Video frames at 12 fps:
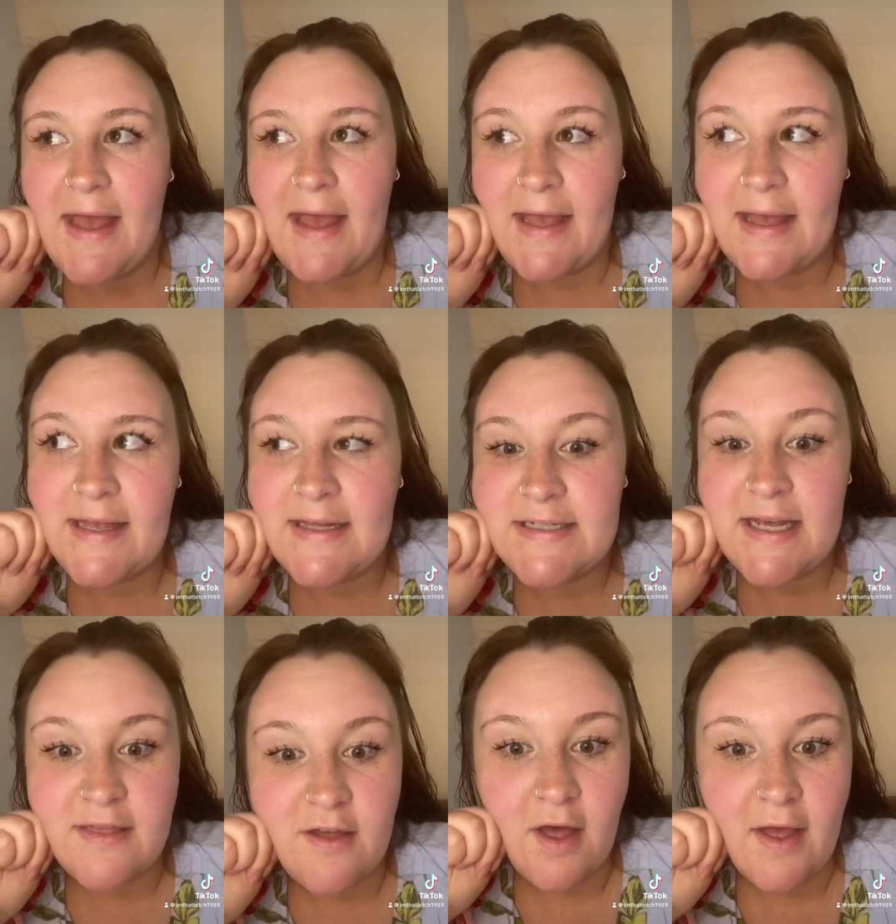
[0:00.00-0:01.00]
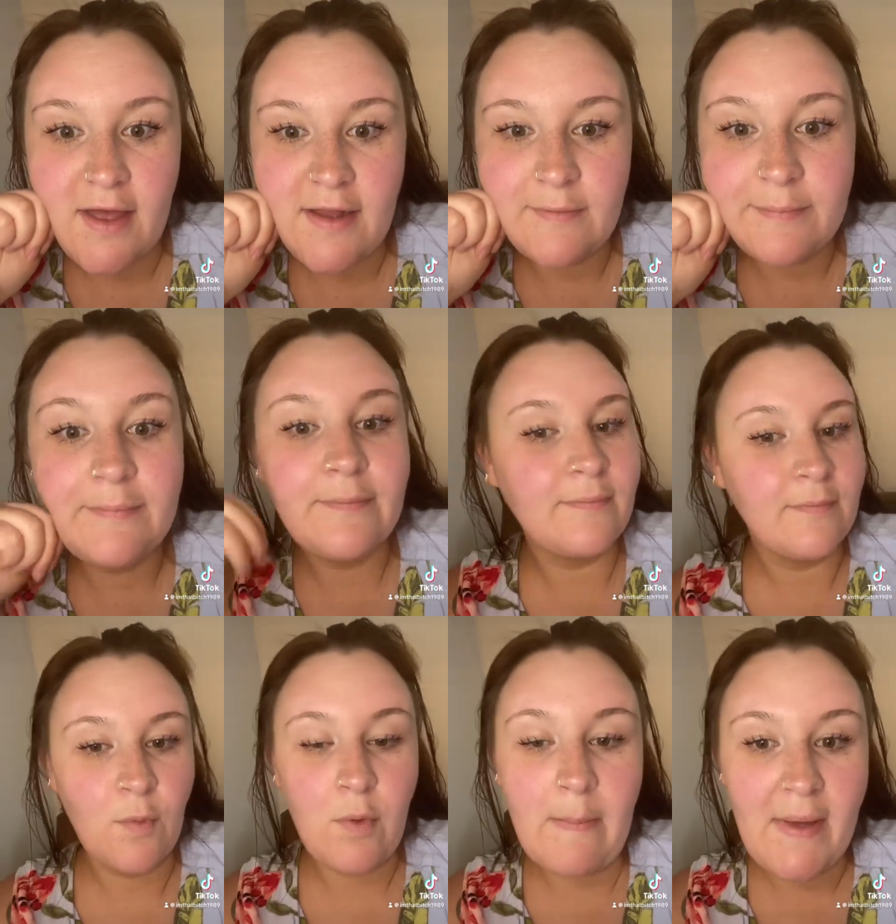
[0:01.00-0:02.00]
And I thought,
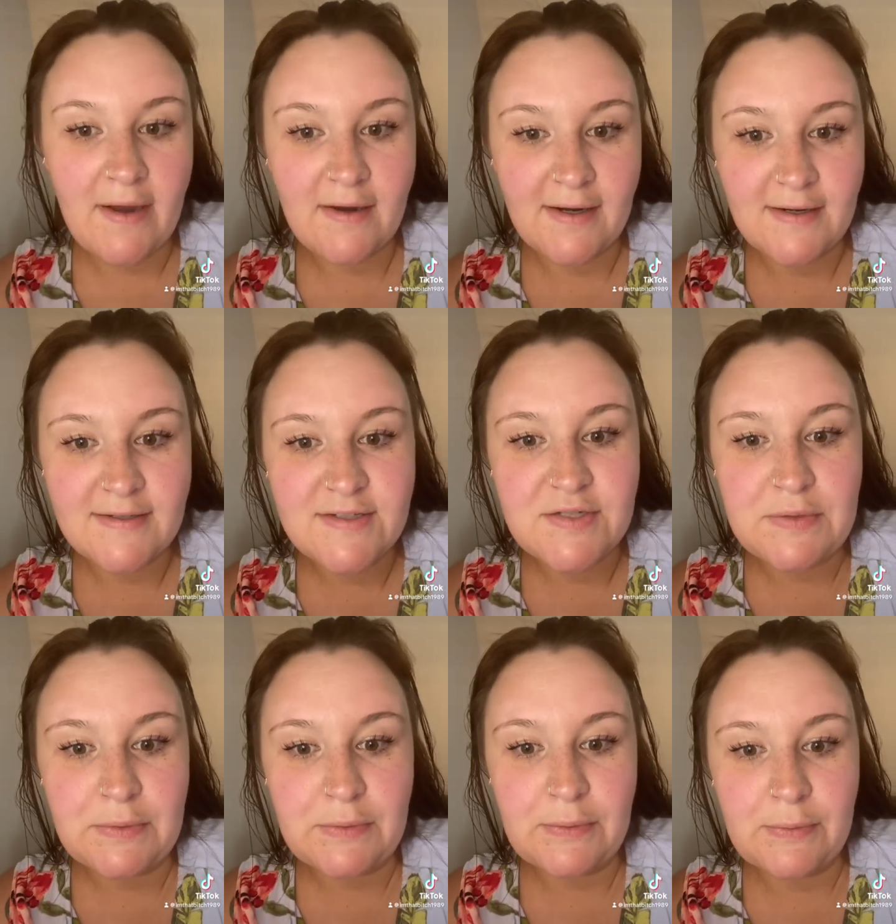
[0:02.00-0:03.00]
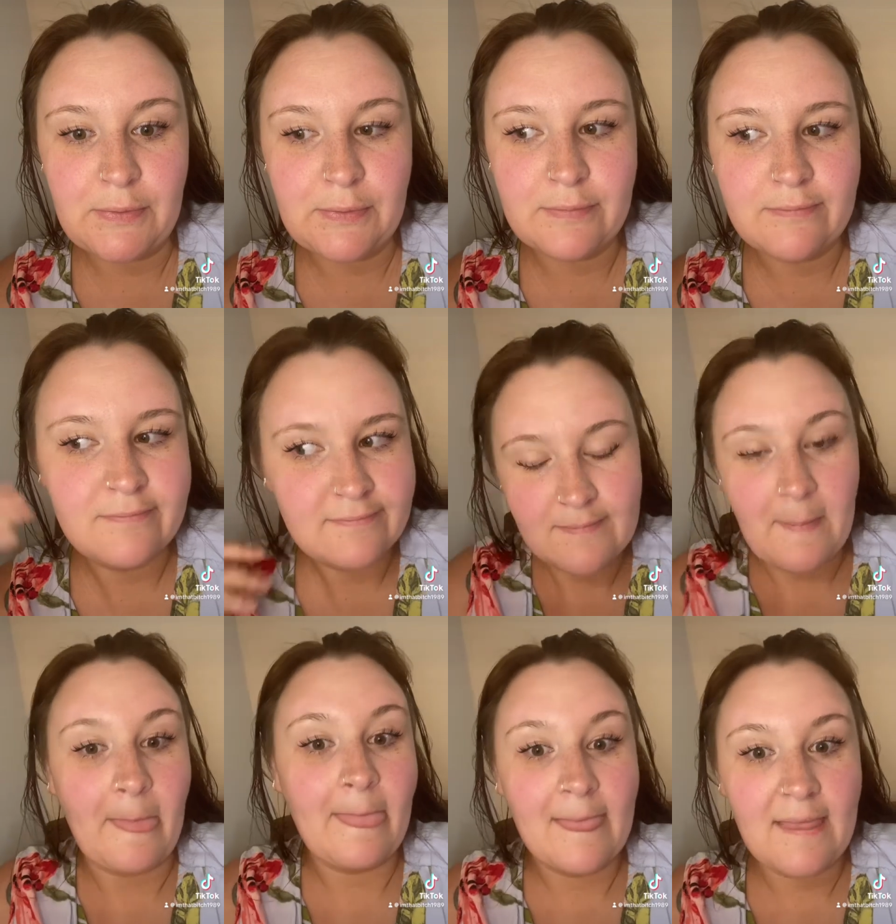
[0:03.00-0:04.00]
what better to,
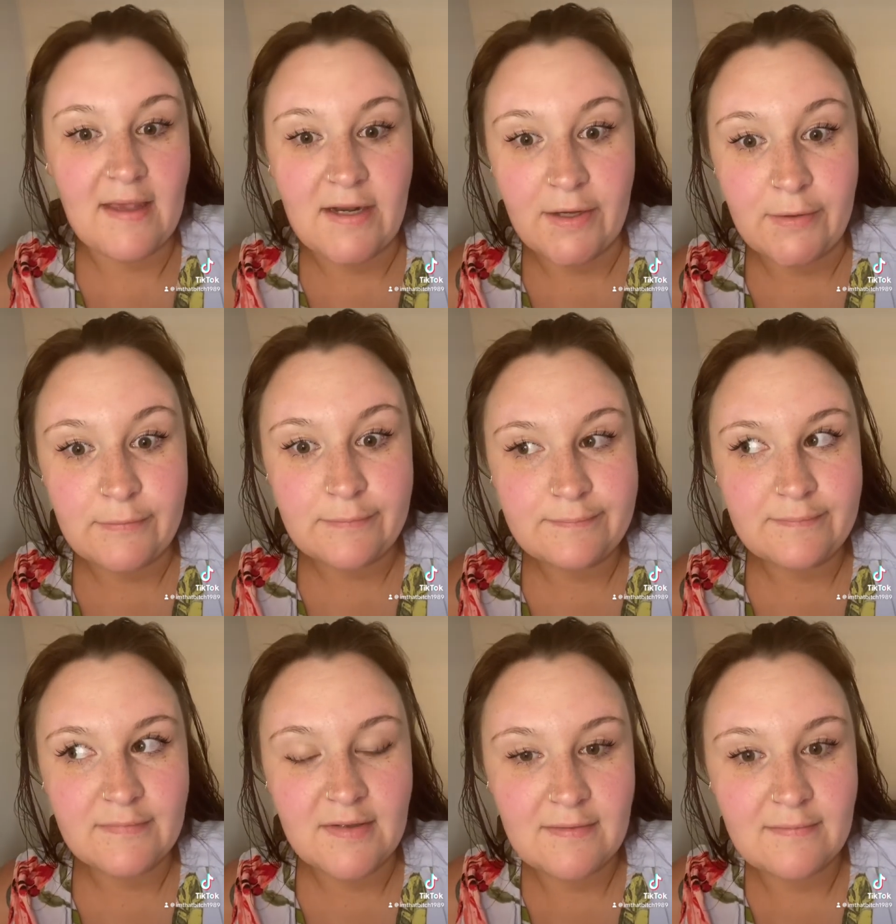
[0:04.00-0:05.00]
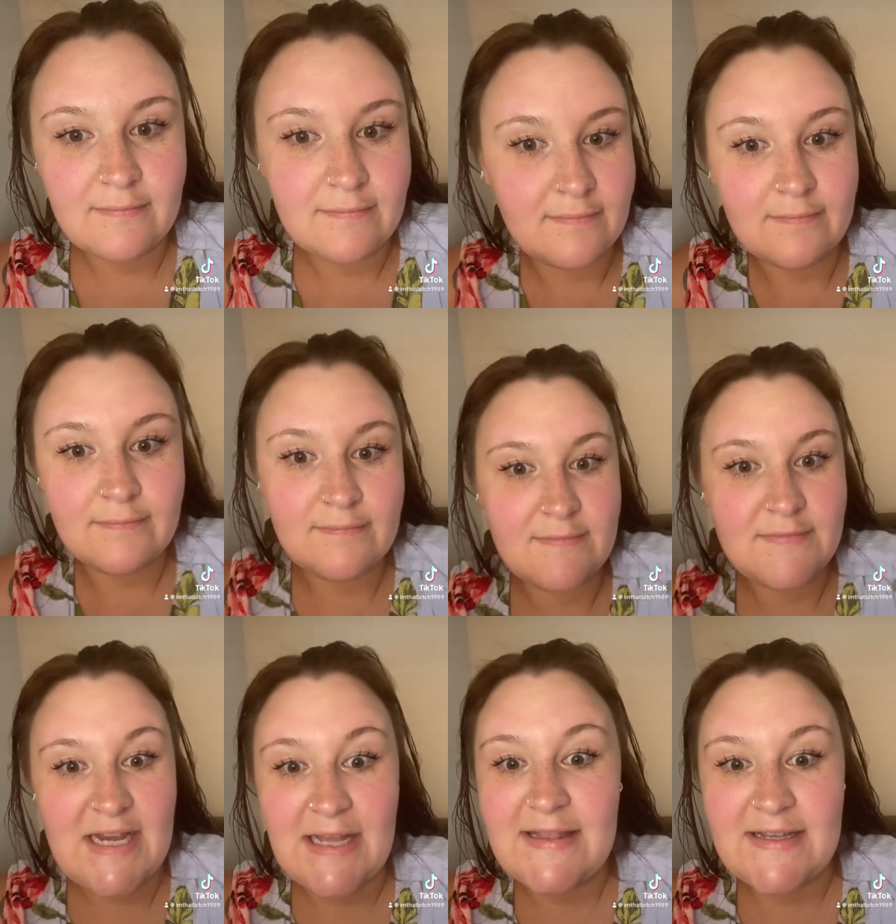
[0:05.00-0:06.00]
you know,
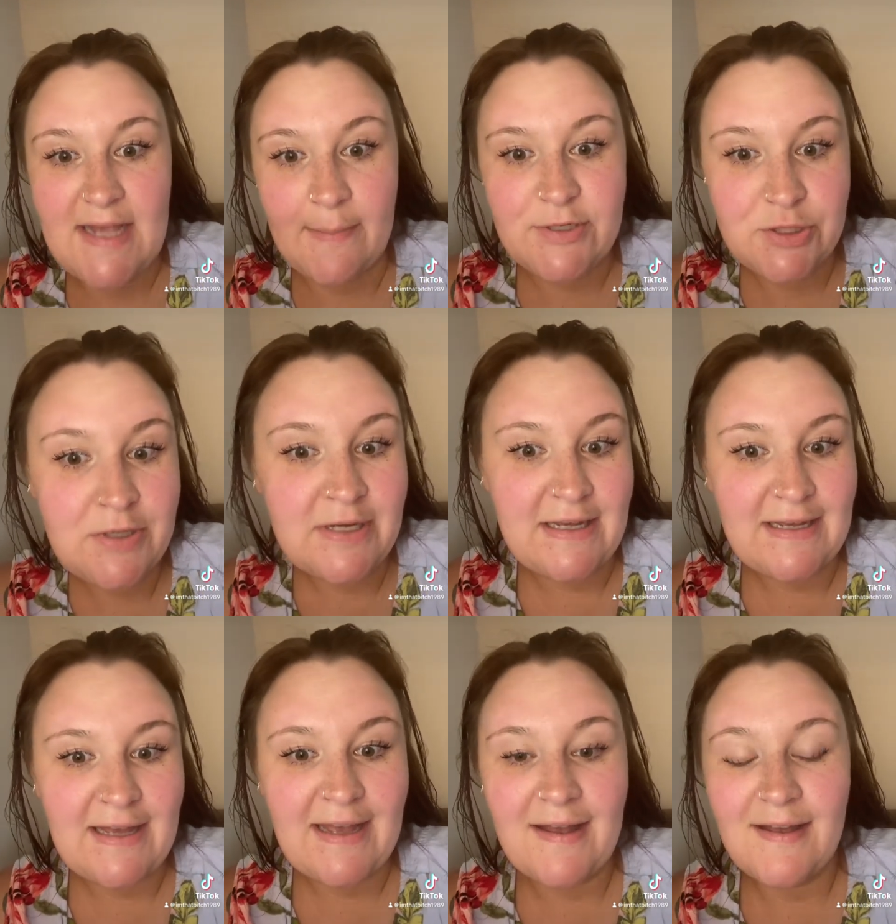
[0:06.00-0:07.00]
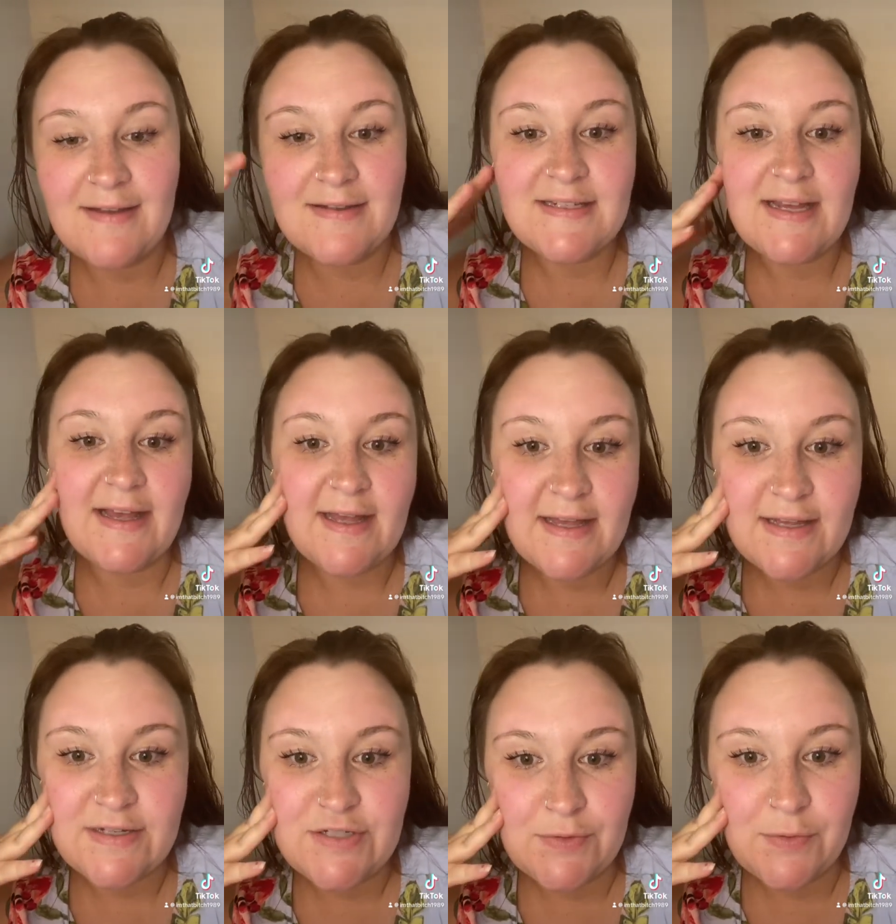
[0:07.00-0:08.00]
take this opportunity and uh,
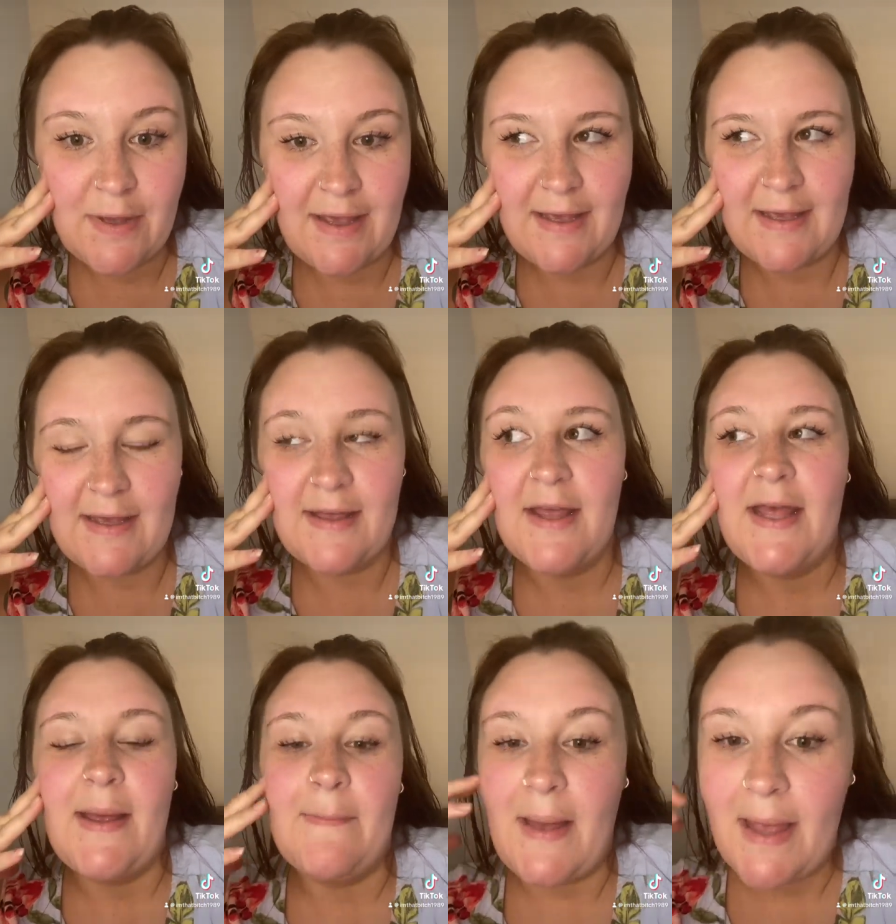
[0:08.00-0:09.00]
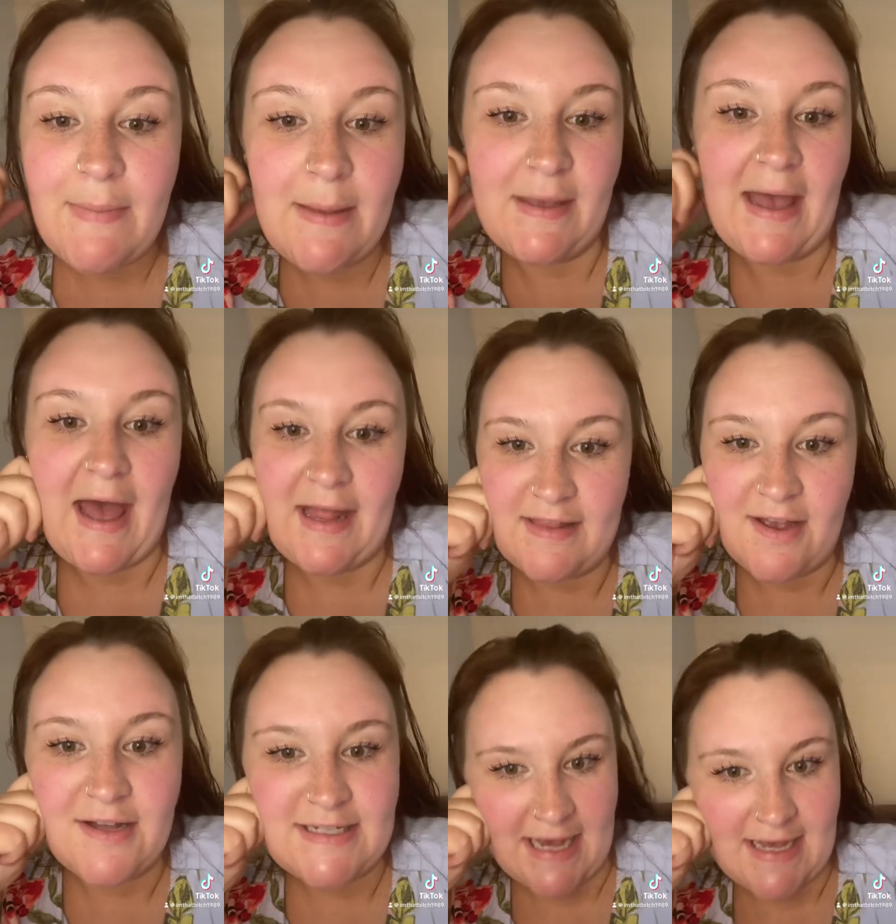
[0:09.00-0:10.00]
do a My Baby Had the
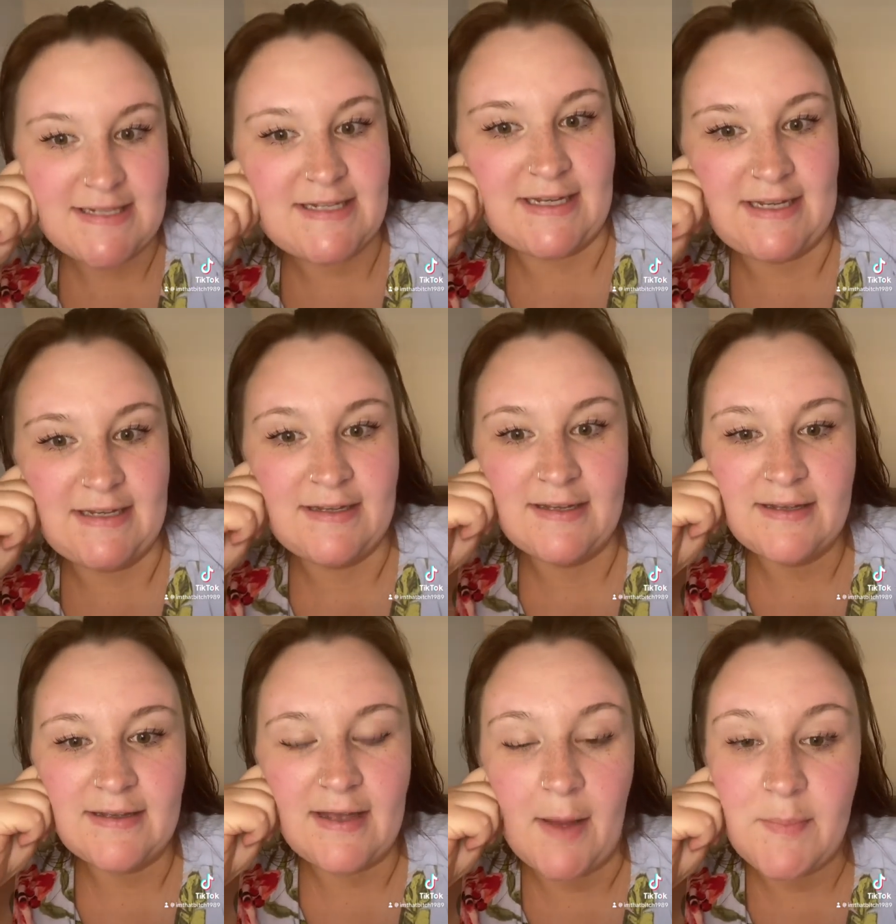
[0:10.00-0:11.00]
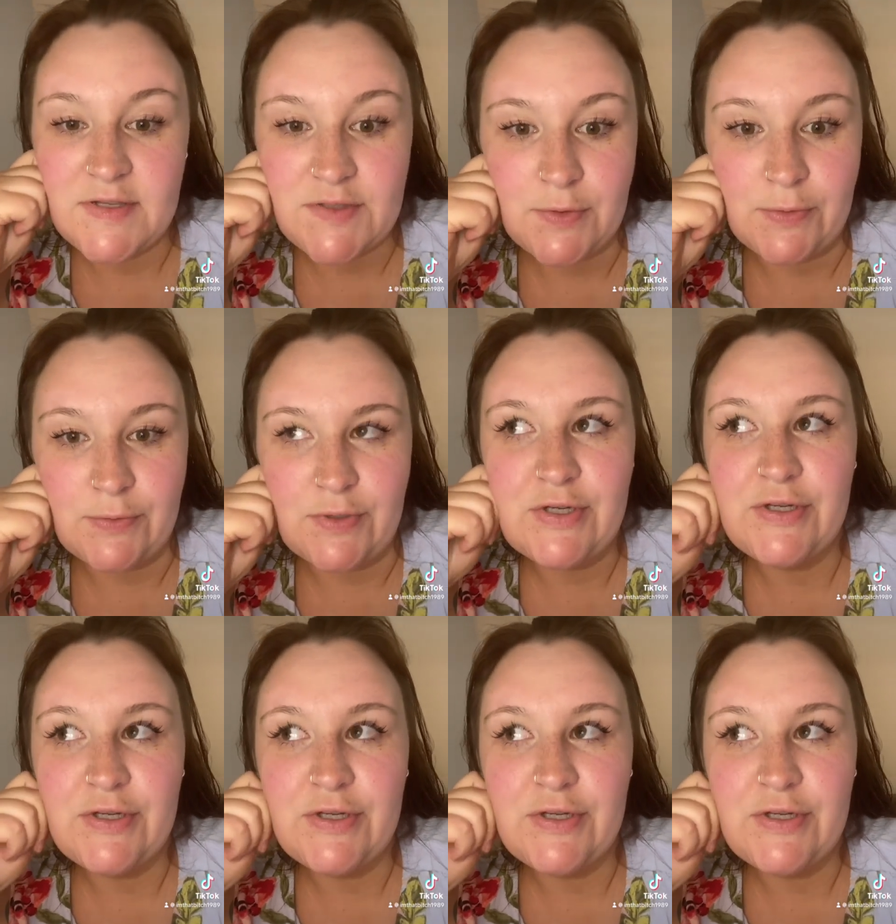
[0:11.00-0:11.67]
Audacity episode.